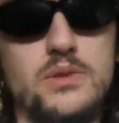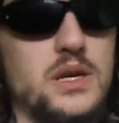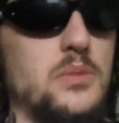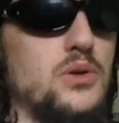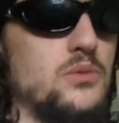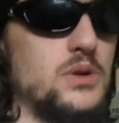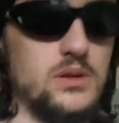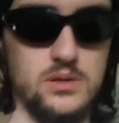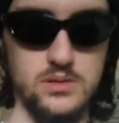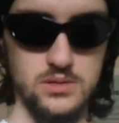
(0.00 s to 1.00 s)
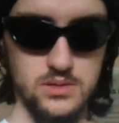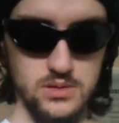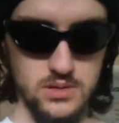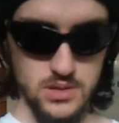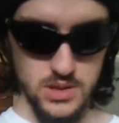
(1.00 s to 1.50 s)
career mode, but
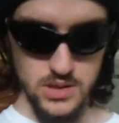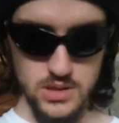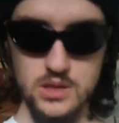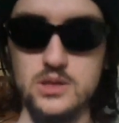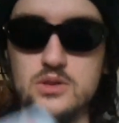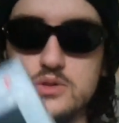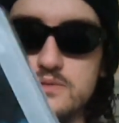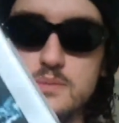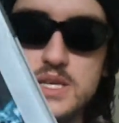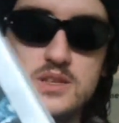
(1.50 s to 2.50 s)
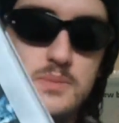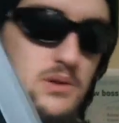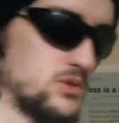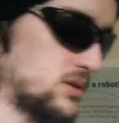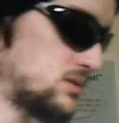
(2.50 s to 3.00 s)
this is good for messing
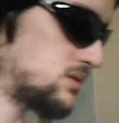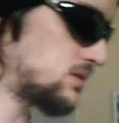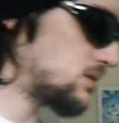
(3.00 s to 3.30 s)
about on.